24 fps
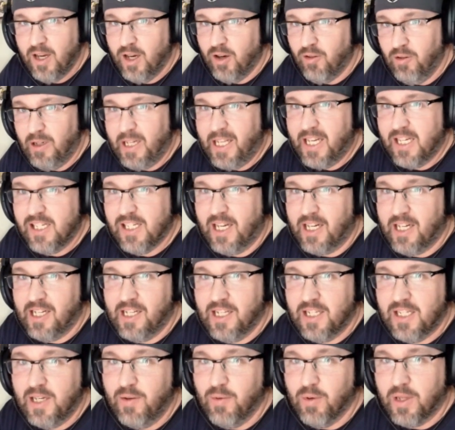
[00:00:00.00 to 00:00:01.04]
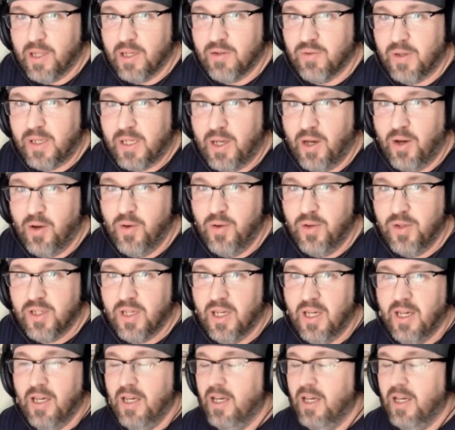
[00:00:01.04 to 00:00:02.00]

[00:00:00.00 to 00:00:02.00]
Really excited to see where this one goes.